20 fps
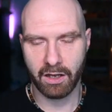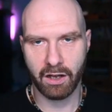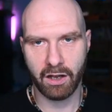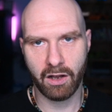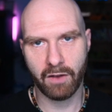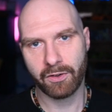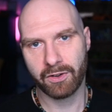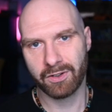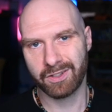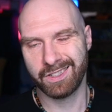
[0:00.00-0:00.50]

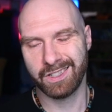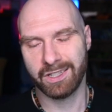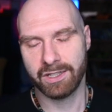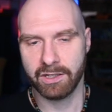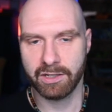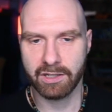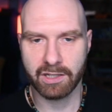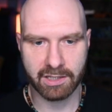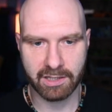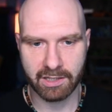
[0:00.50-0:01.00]
Of course, this
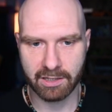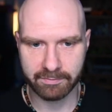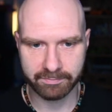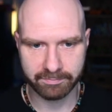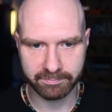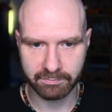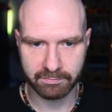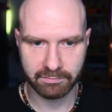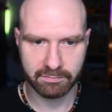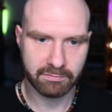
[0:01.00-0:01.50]
is just a
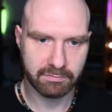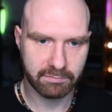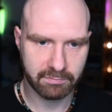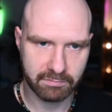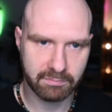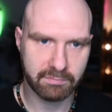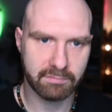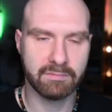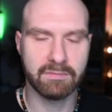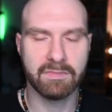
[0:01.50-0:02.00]

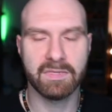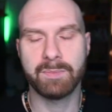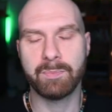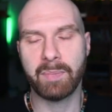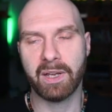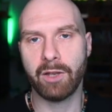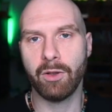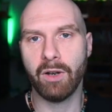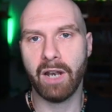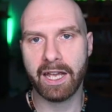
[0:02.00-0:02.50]

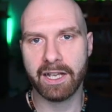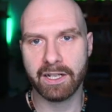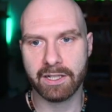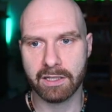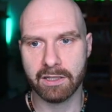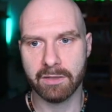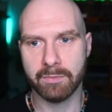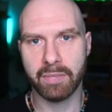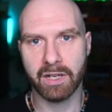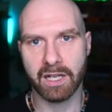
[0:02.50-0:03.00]

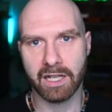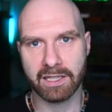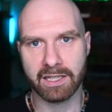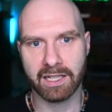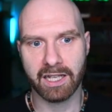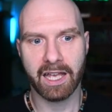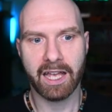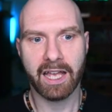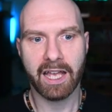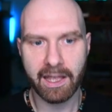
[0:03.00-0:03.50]
speculation, but
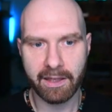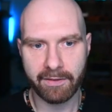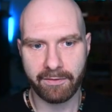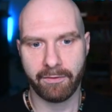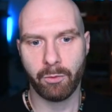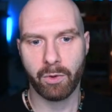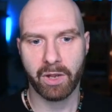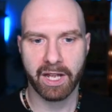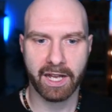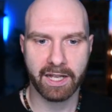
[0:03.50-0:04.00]
if
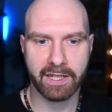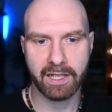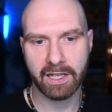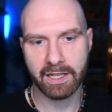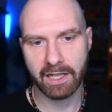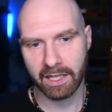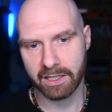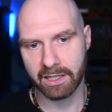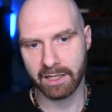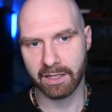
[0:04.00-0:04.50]
we had
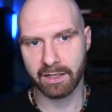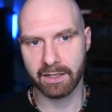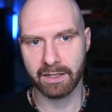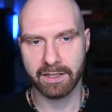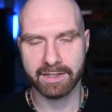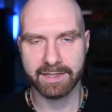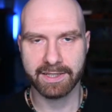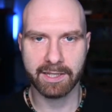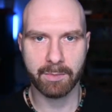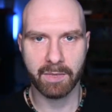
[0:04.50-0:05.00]
another
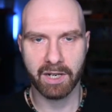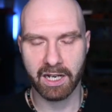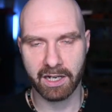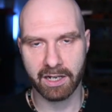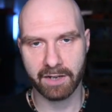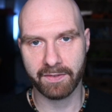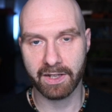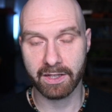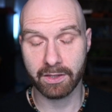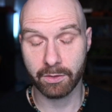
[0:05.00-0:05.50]
similar
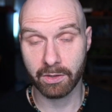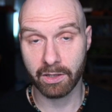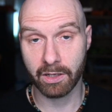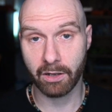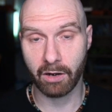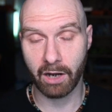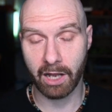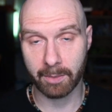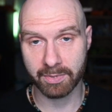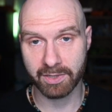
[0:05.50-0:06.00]
event to the
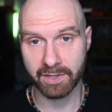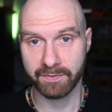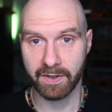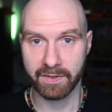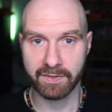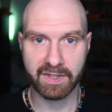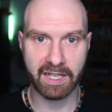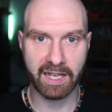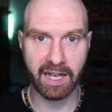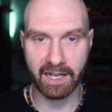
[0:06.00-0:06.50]
collapse of
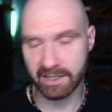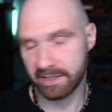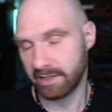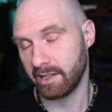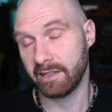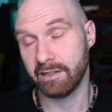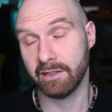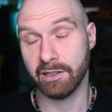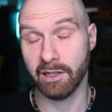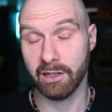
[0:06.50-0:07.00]
FTX,
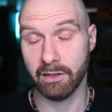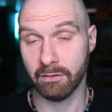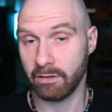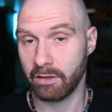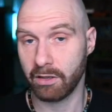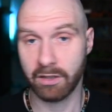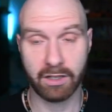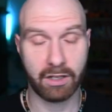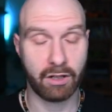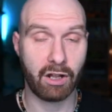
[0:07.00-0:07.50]
I don't know,
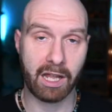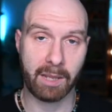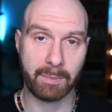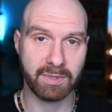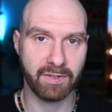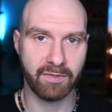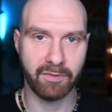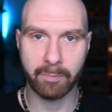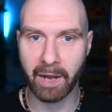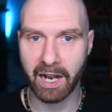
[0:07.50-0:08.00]
collapse
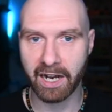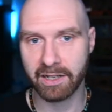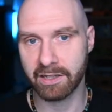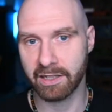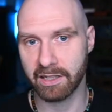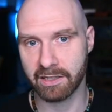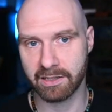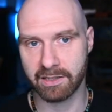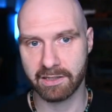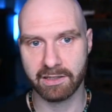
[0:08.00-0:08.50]
of
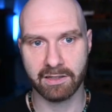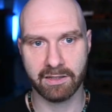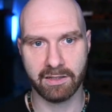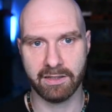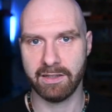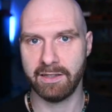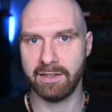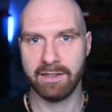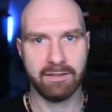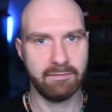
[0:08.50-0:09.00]
Binance,
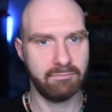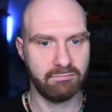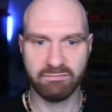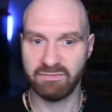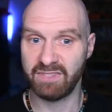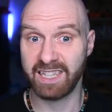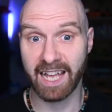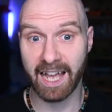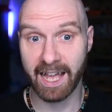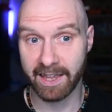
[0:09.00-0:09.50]

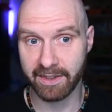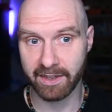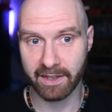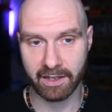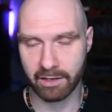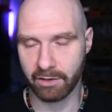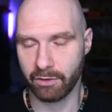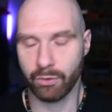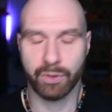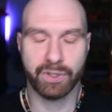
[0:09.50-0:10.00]
Tether
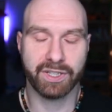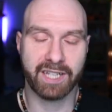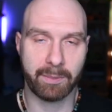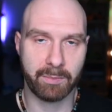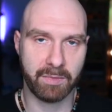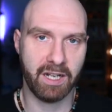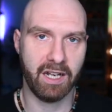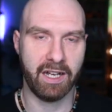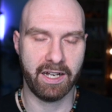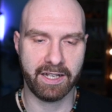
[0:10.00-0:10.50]
or
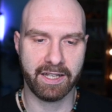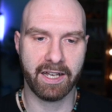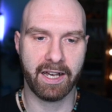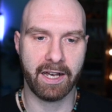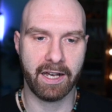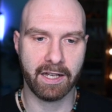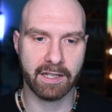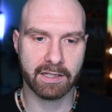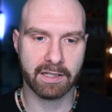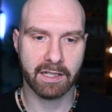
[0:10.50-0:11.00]
something like
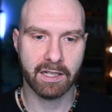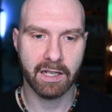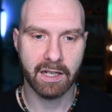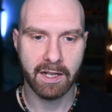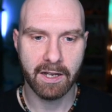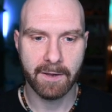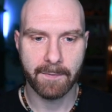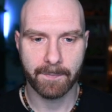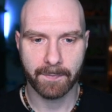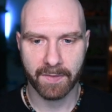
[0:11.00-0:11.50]
that,
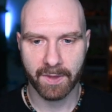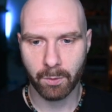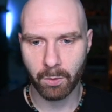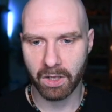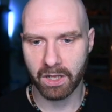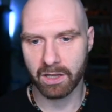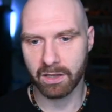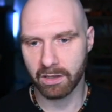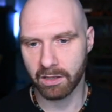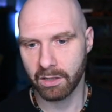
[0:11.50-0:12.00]

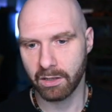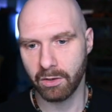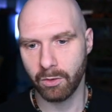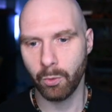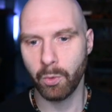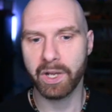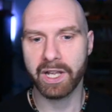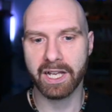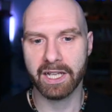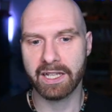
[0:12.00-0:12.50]
well,
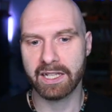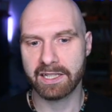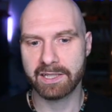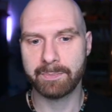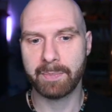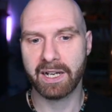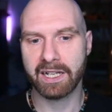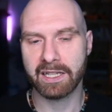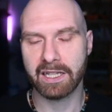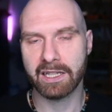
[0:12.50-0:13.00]
we can
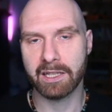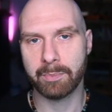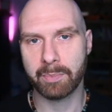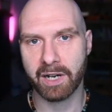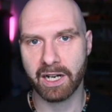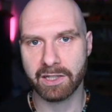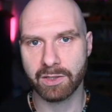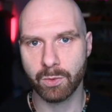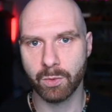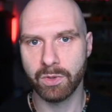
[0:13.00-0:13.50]
expect that the
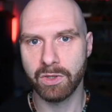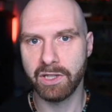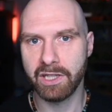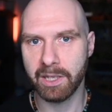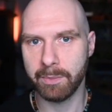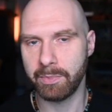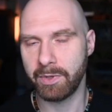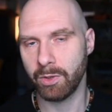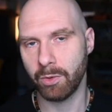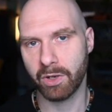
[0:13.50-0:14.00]
price would
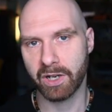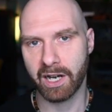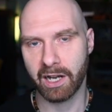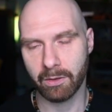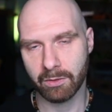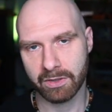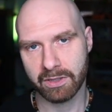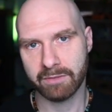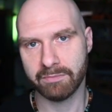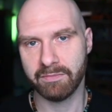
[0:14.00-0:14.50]
dip to
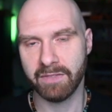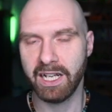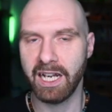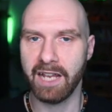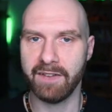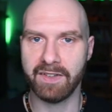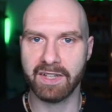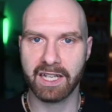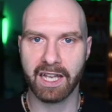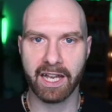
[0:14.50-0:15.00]
around
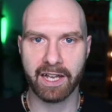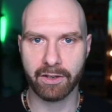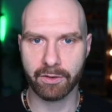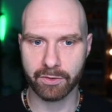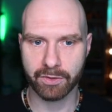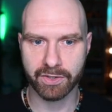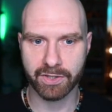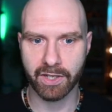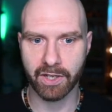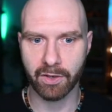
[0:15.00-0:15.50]
11K or
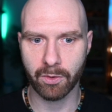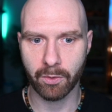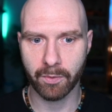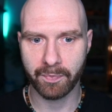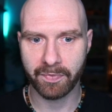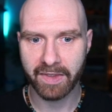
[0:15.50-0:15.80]
so.